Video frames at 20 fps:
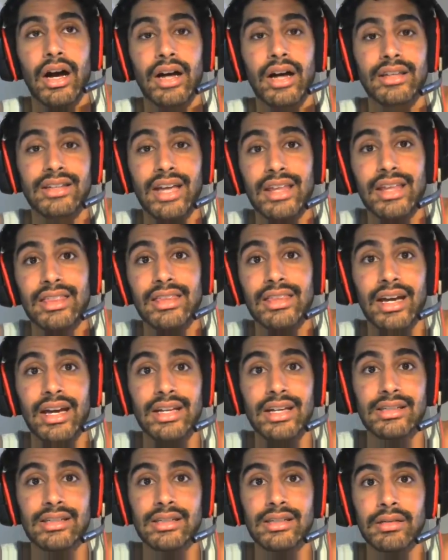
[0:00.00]
Death
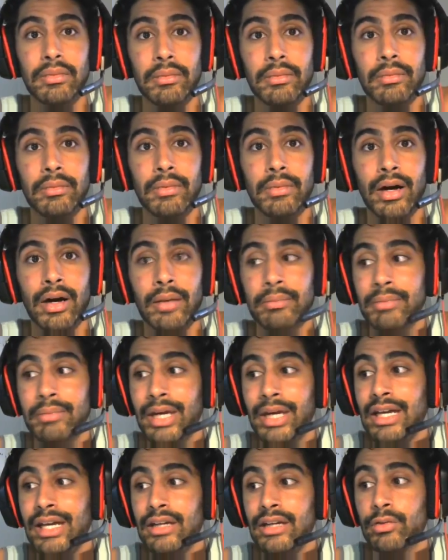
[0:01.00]
Knight's
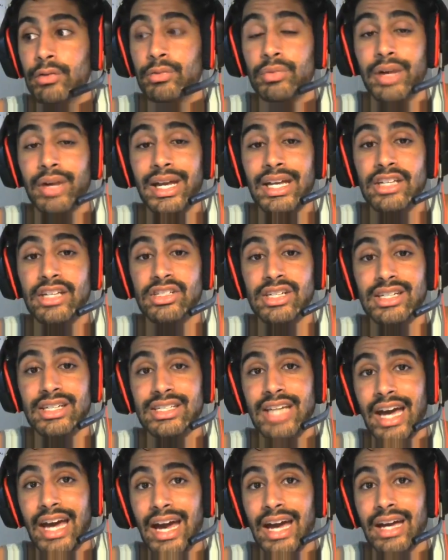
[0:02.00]
main ranged
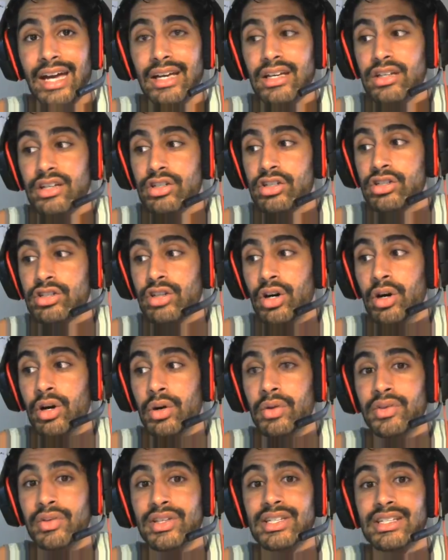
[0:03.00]
attack.
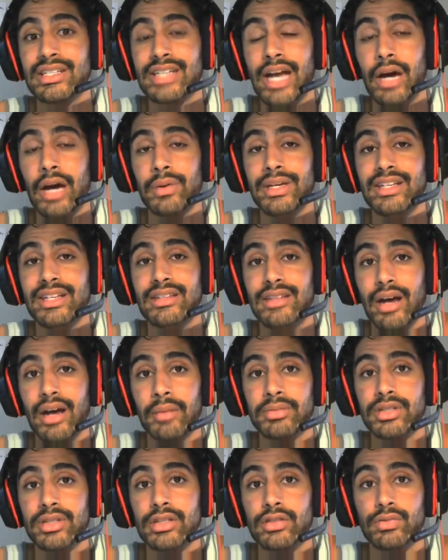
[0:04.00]
So this is how he
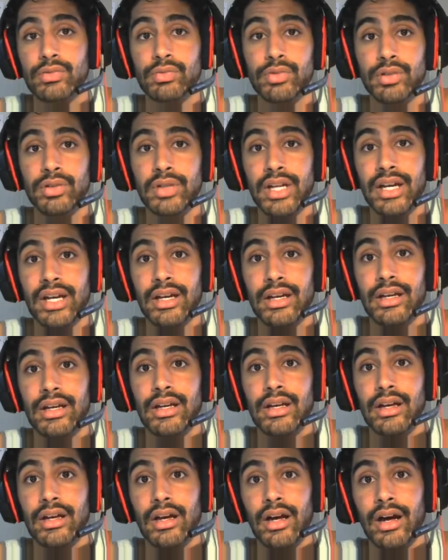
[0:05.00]
dumps his runic
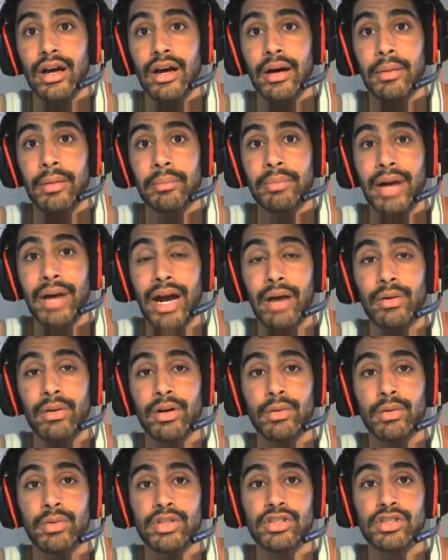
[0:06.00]

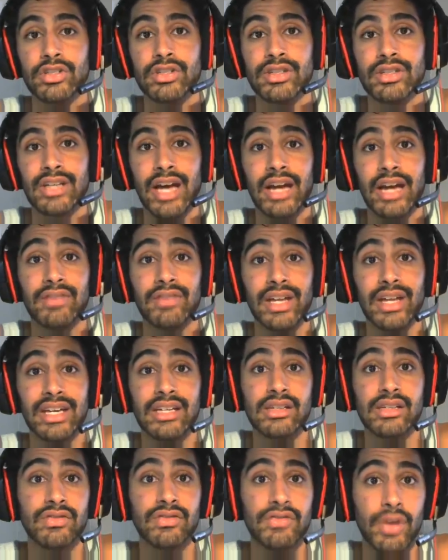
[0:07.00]
power, which is kind of like
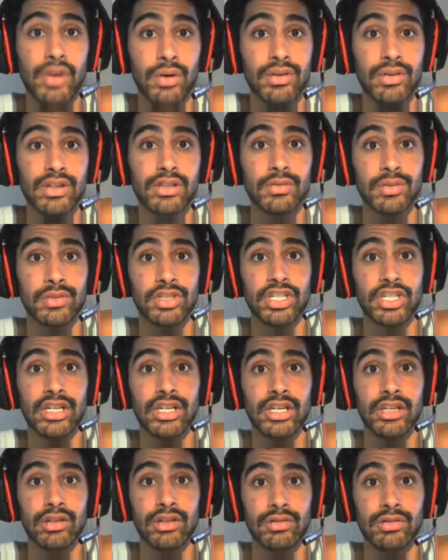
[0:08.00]
his focus, which he
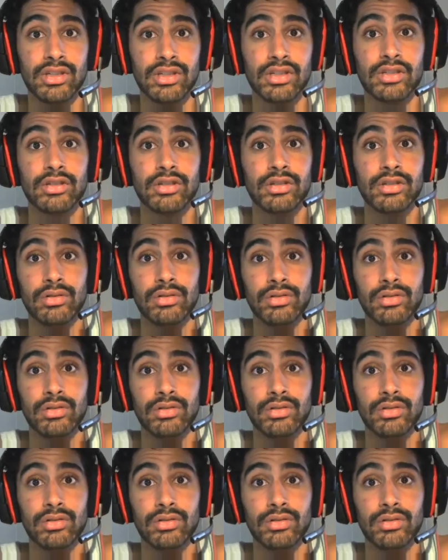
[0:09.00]
uses to